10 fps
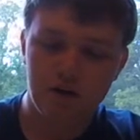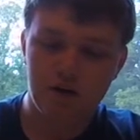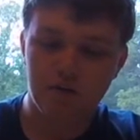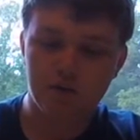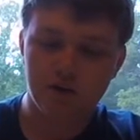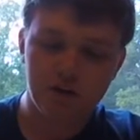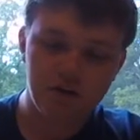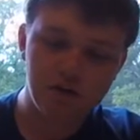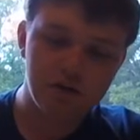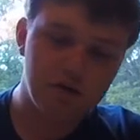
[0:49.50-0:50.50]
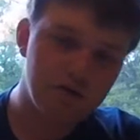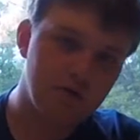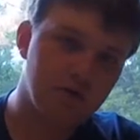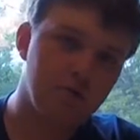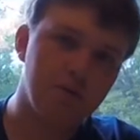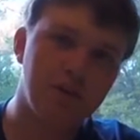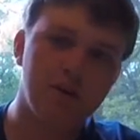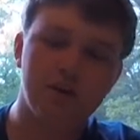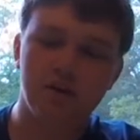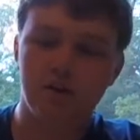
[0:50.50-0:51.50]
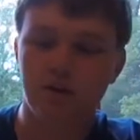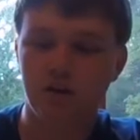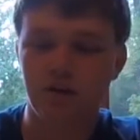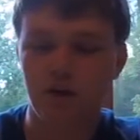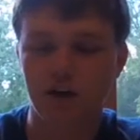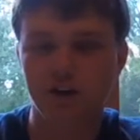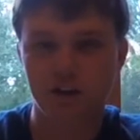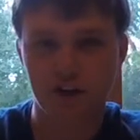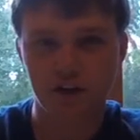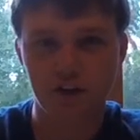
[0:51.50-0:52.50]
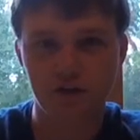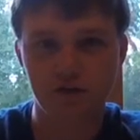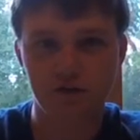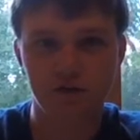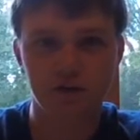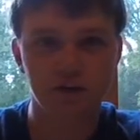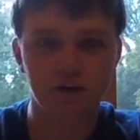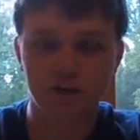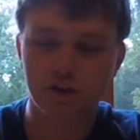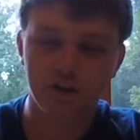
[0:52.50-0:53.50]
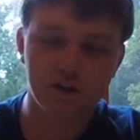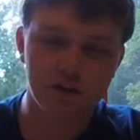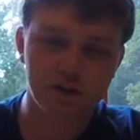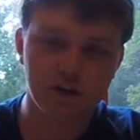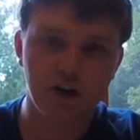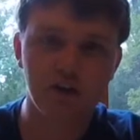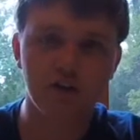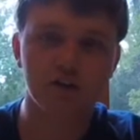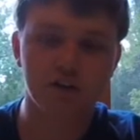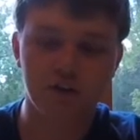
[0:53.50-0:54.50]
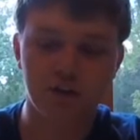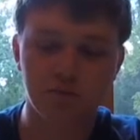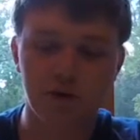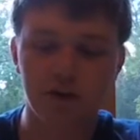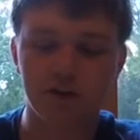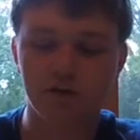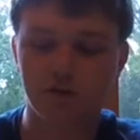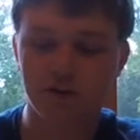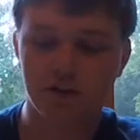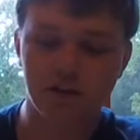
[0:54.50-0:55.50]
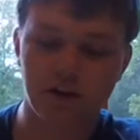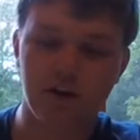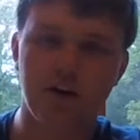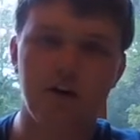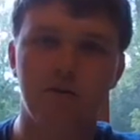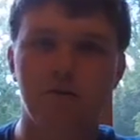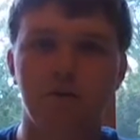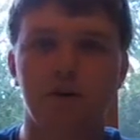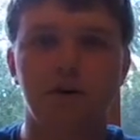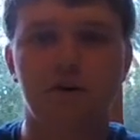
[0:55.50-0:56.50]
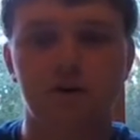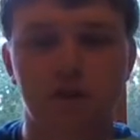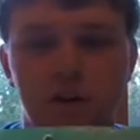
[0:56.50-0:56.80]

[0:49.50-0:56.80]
number two would be a Senko, or just a regular stick bait. This one's Gary Yamamoto